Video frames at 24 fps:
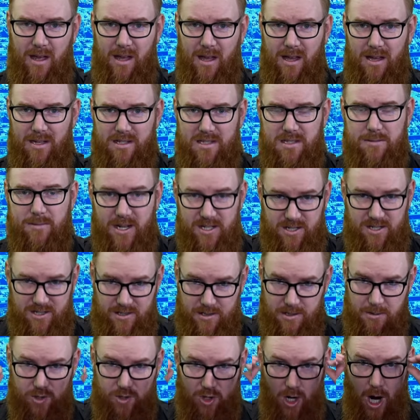and smash the
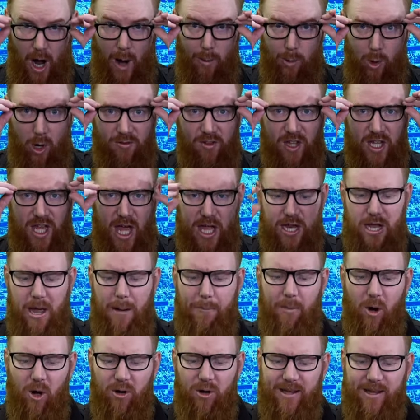subscribe wherever you get your
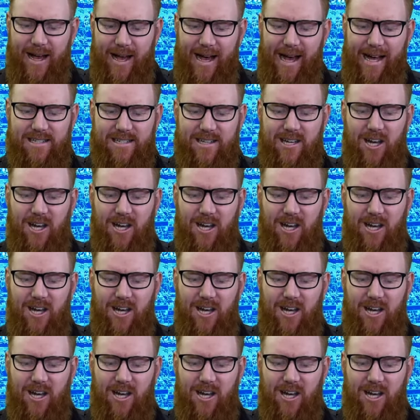podcast.